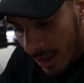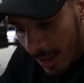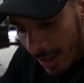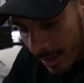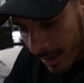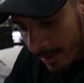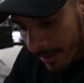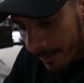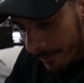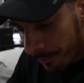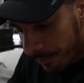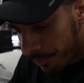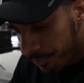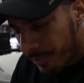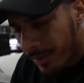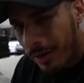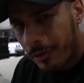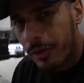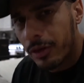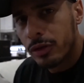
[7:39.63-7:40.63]
and
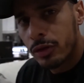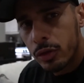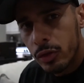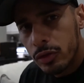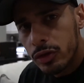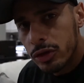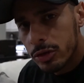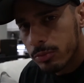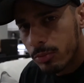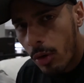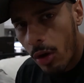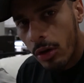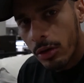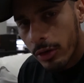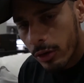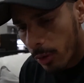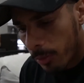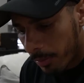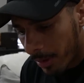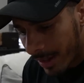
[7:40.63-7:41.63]
for 2 small
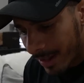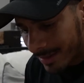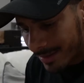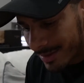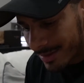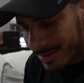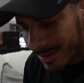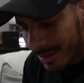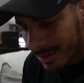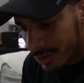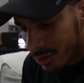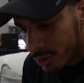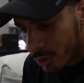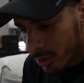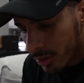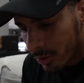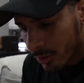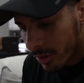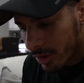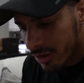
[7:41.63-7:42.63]
little bites, it's like
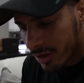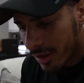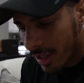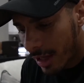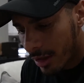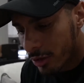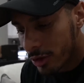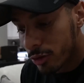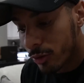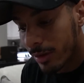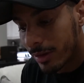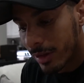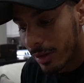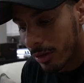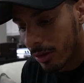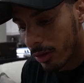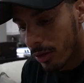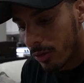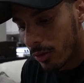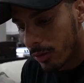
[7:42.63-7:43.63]
200 or 300 calories right there
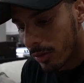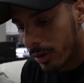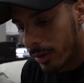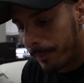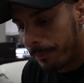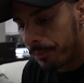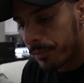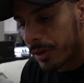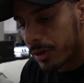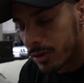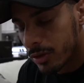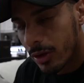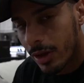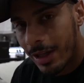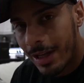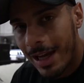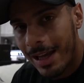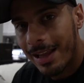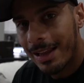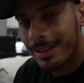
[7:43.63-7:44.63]
alone. So to
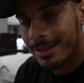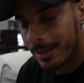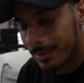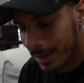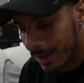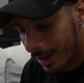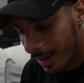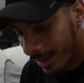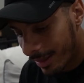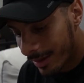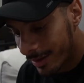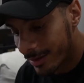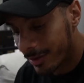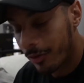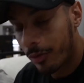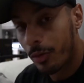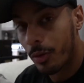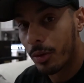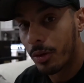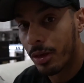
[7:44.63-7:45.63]
get something like this
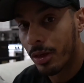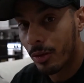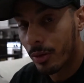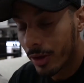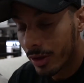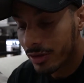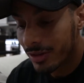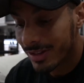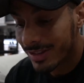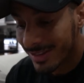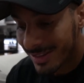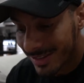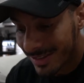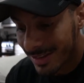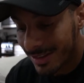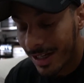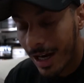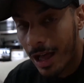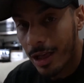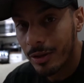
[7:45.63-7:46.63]
for 360
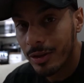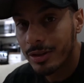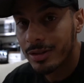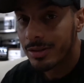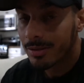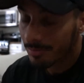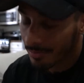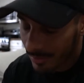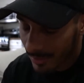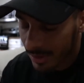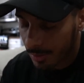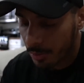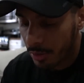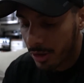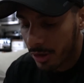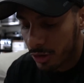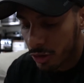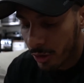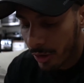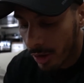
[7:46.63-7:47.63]
calories, it's a
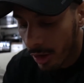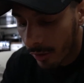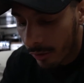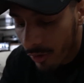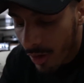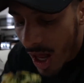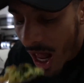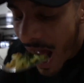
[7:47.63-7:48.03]
pretty good trade-off.